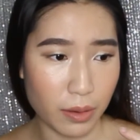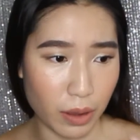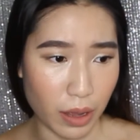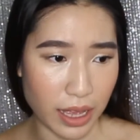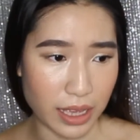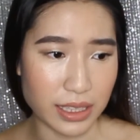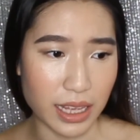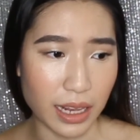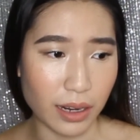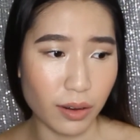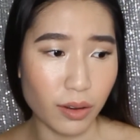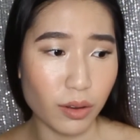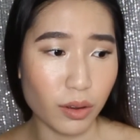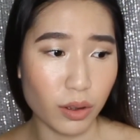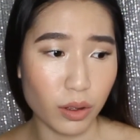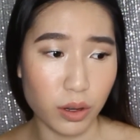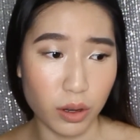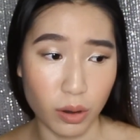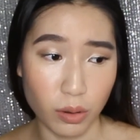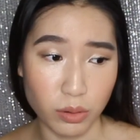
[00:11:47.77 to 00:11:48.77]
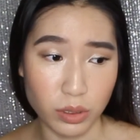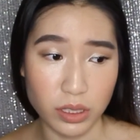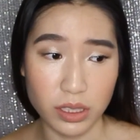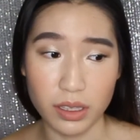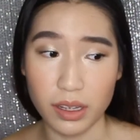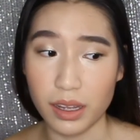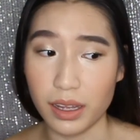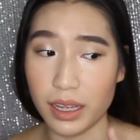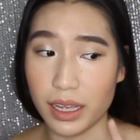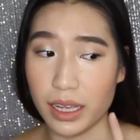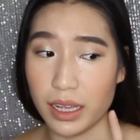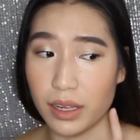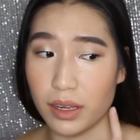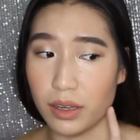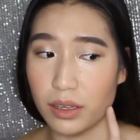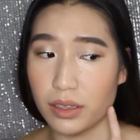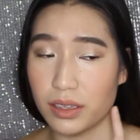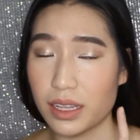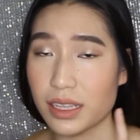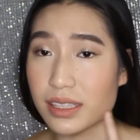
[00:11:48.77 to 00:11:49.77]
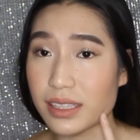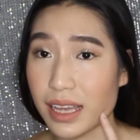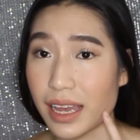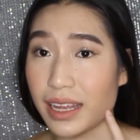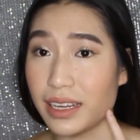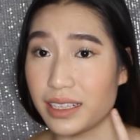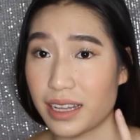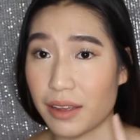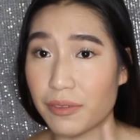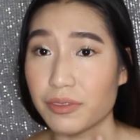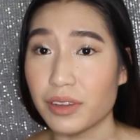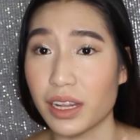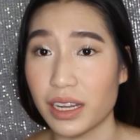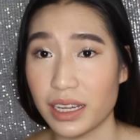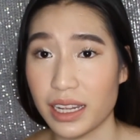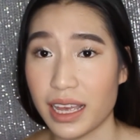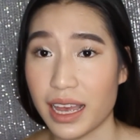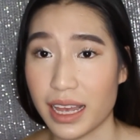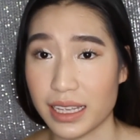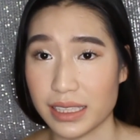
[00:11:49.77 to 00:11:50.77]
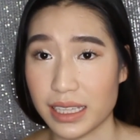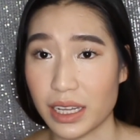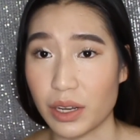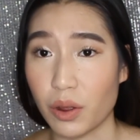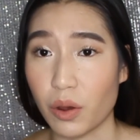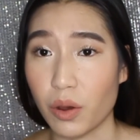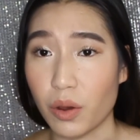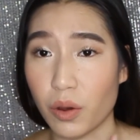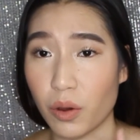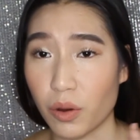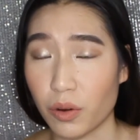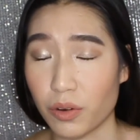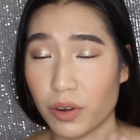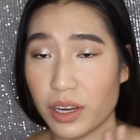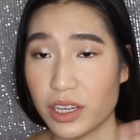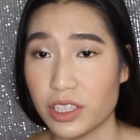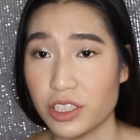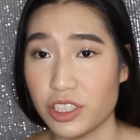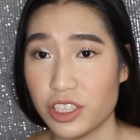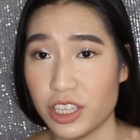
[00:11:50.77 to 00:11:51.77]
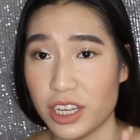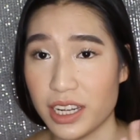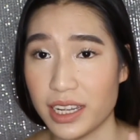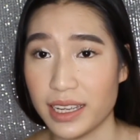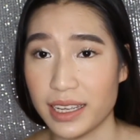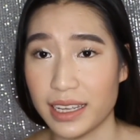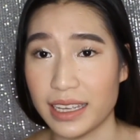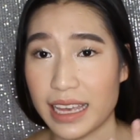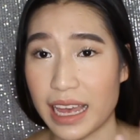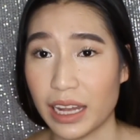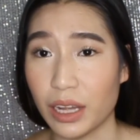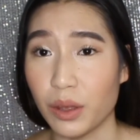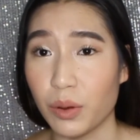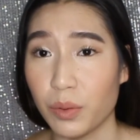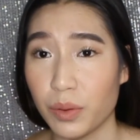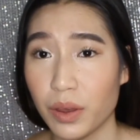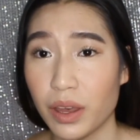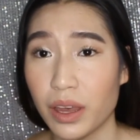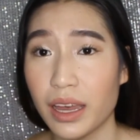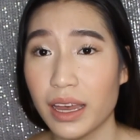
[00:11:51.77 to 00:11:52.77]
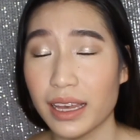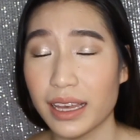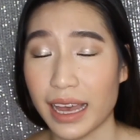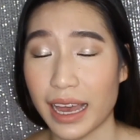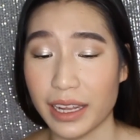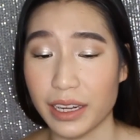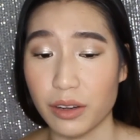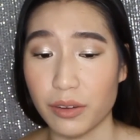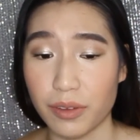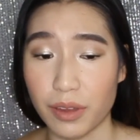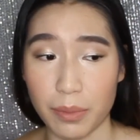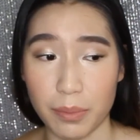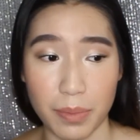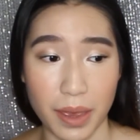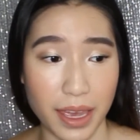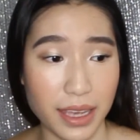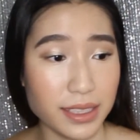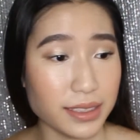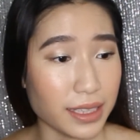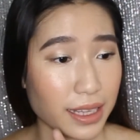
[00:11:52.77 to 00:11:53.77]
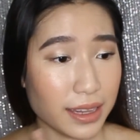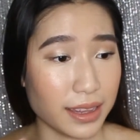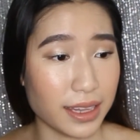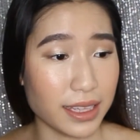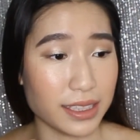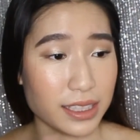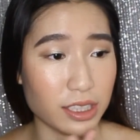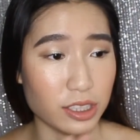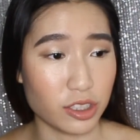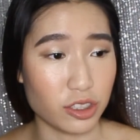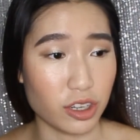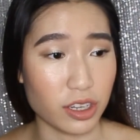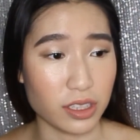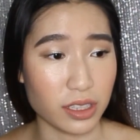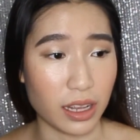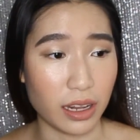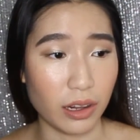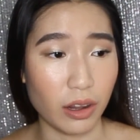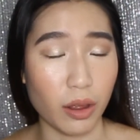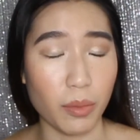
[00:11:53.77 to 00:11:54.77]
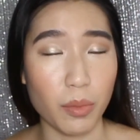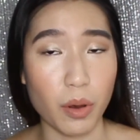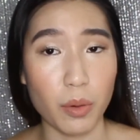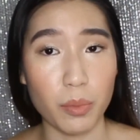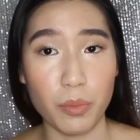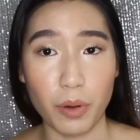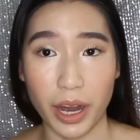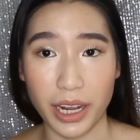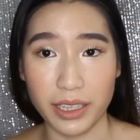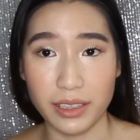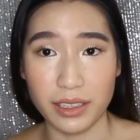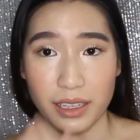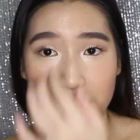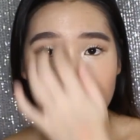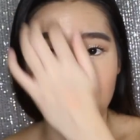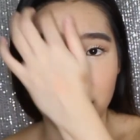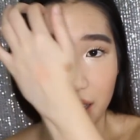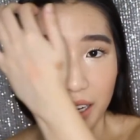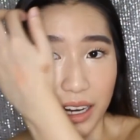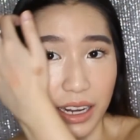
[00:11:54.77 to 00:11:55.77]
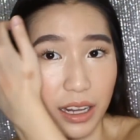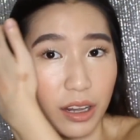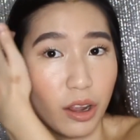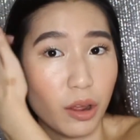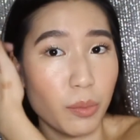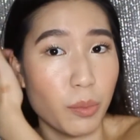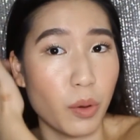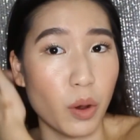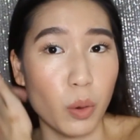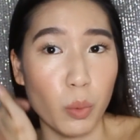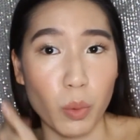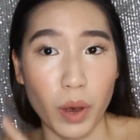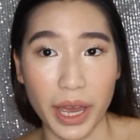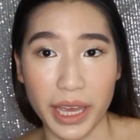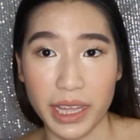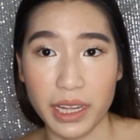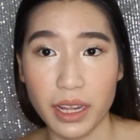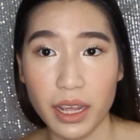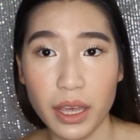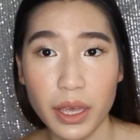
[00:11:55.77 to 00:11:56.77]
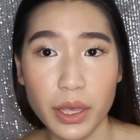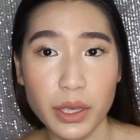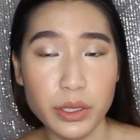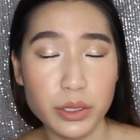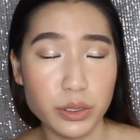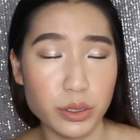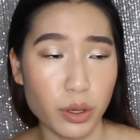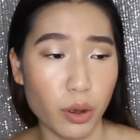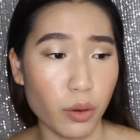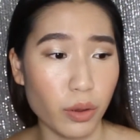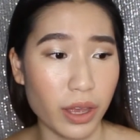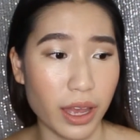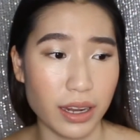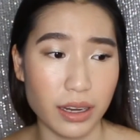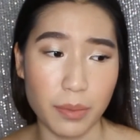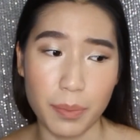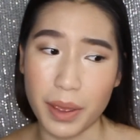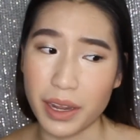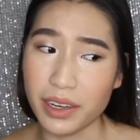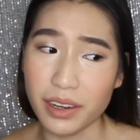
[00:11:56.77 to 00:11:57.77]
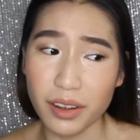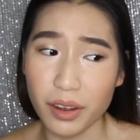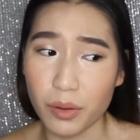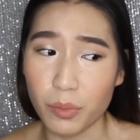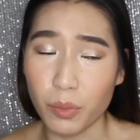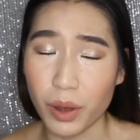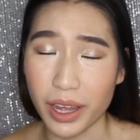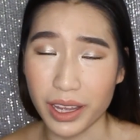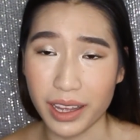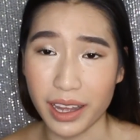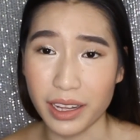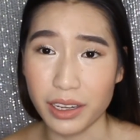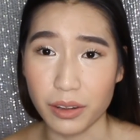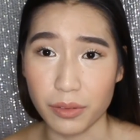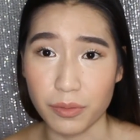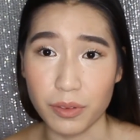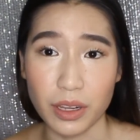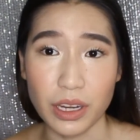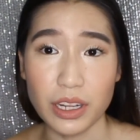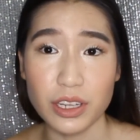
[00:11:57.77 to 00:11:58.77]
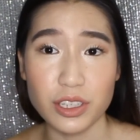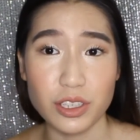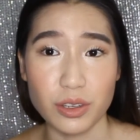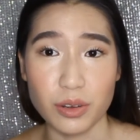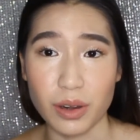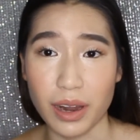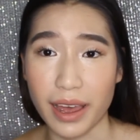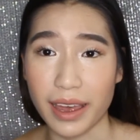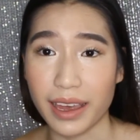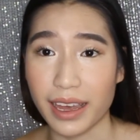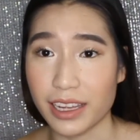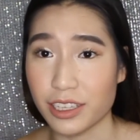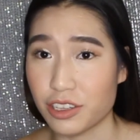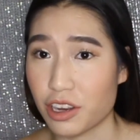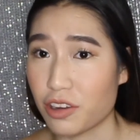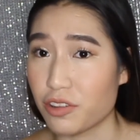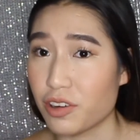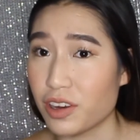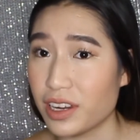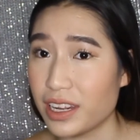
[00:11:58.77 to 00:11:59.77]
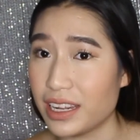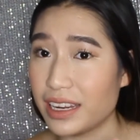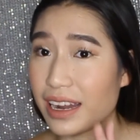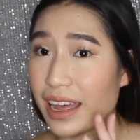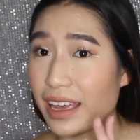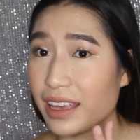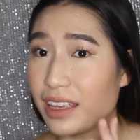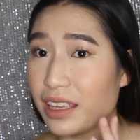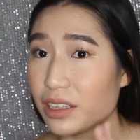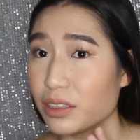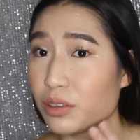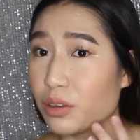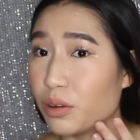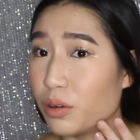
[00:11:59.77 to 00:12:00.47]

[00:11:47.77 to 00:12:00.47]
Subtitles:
as I look closer, this side definitely has an orangey yellow kind of a base, and this is just a lot more brightening and a lot more white. So yeah, depending on what kind of finish you like, I generally like it to